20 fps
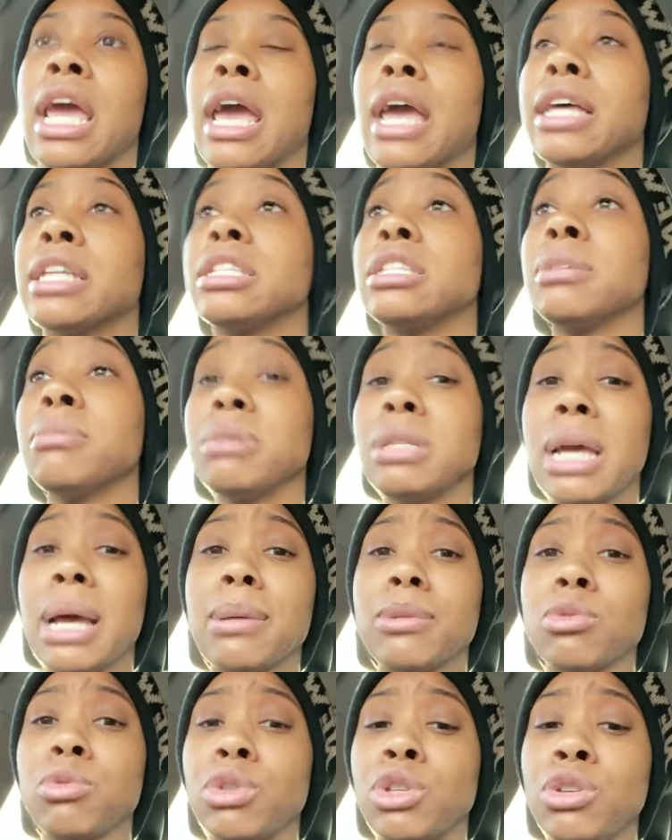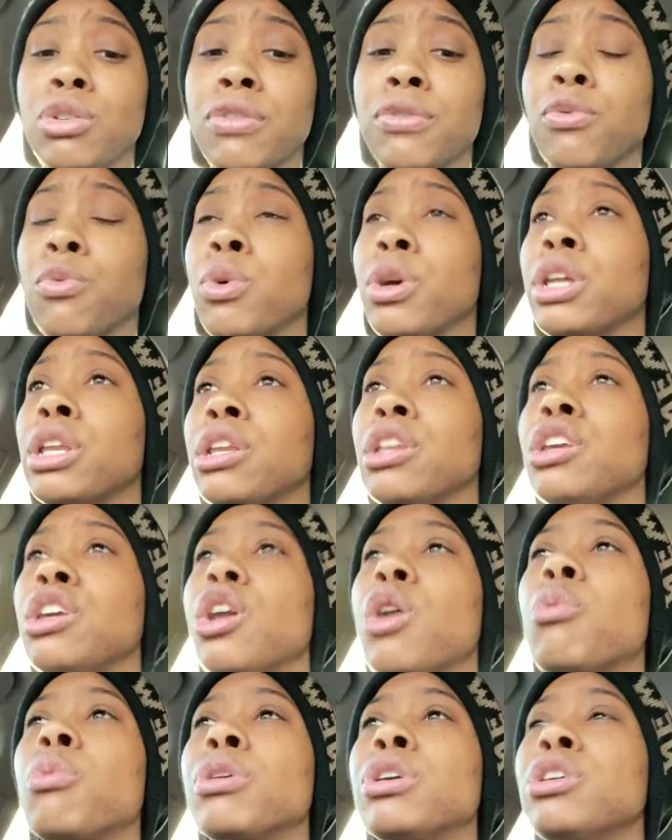And sometimes when you're in
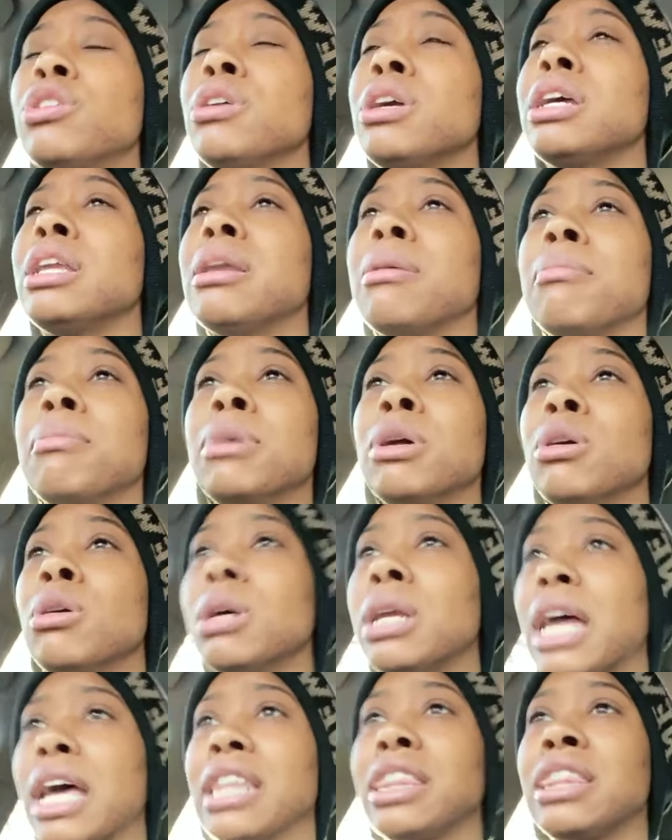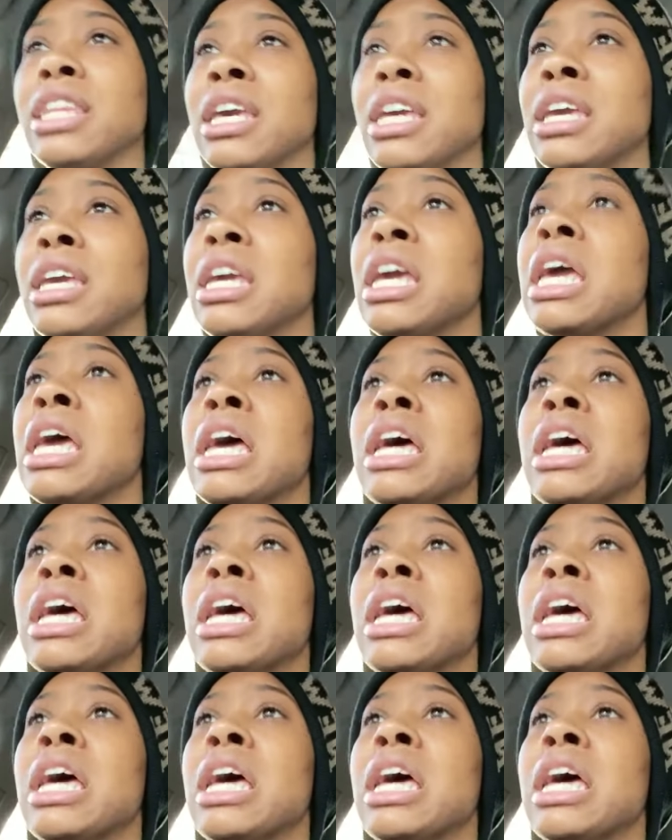the middle of that thing,